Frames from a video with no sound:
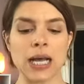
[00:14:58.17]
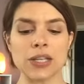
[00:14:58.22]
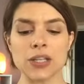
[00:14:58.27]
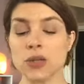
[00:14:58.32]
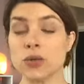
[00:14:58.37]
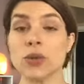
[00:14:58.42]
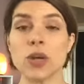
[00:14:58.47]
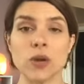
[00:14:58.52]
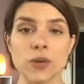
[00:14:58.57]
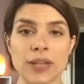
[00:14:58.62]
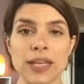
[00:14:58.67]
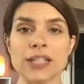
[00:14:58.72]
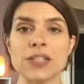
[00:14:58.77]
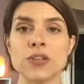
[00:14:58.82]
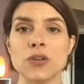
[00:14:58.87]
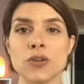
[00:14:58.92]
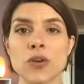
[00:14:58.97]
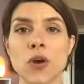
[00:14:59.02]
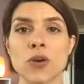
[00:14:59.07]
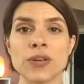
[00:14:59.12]
you know this,
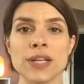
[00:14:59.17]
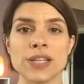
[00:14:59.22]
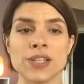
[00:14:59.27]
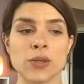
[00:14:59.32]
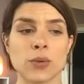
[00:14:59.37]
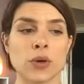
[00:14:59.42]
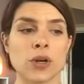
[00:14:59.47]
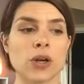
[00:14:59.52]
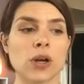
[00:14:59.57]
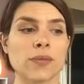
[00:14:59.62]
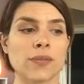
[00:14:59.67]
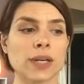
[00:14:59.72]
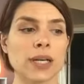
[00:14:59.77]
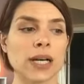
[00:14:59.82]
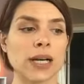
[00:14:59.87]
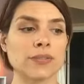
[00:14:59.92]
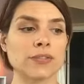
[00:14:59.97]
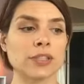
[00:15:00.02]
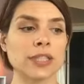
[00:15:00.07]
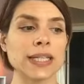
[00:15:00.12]
you know you need to work on
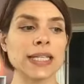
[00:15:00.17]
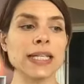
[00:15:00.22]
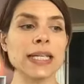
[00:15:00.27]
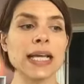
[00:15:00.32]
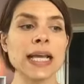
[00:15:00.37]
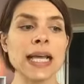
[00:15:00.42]
recovery.